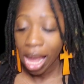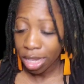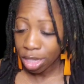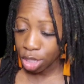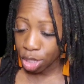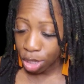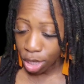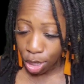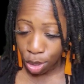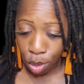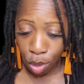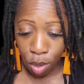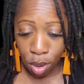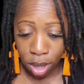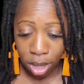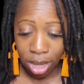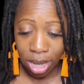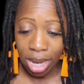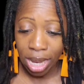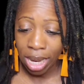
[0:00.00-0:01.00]
I took it
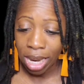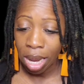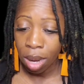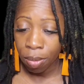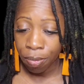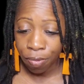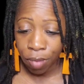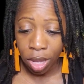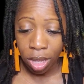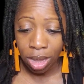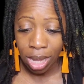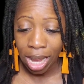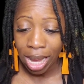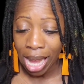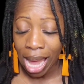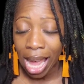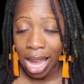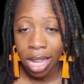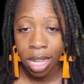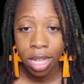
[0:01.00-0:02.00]
on, and I felt
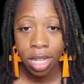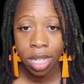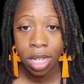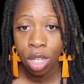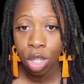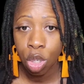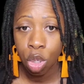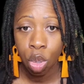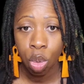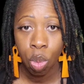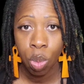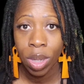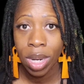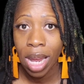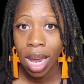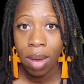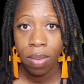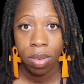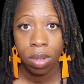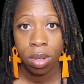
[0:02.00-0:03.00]
like I could do
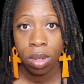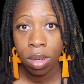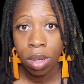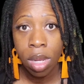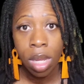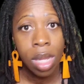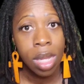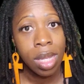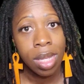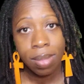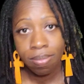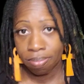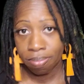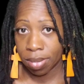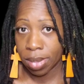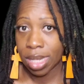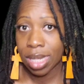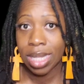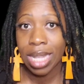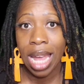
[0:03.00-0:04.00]
whatever
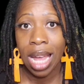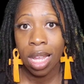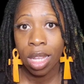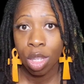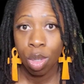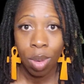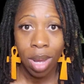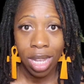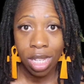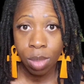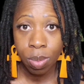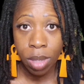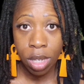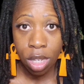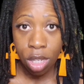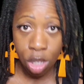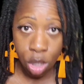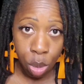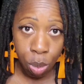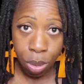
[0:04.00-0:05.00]
style you asked me
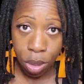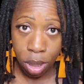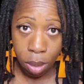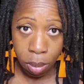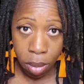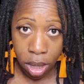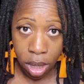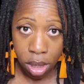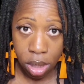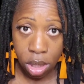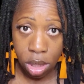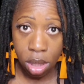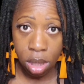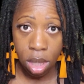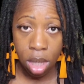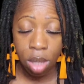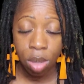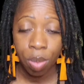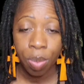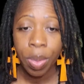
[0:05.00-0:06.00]
to do pretty much,
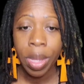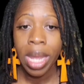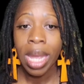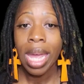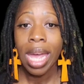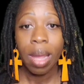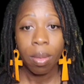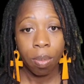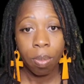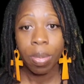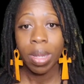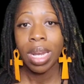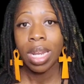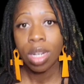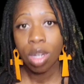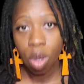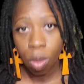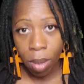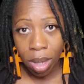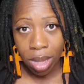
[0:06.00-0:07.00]
But I
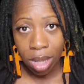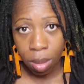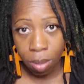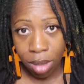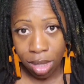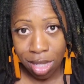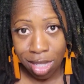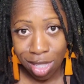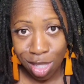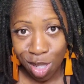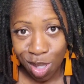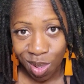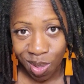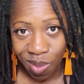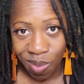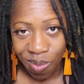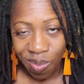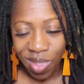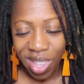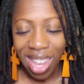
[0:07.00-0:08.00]
know my limits,
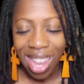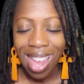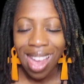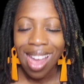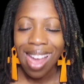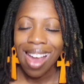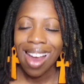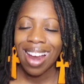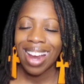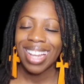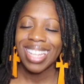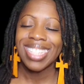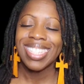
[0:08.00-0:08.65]
too. All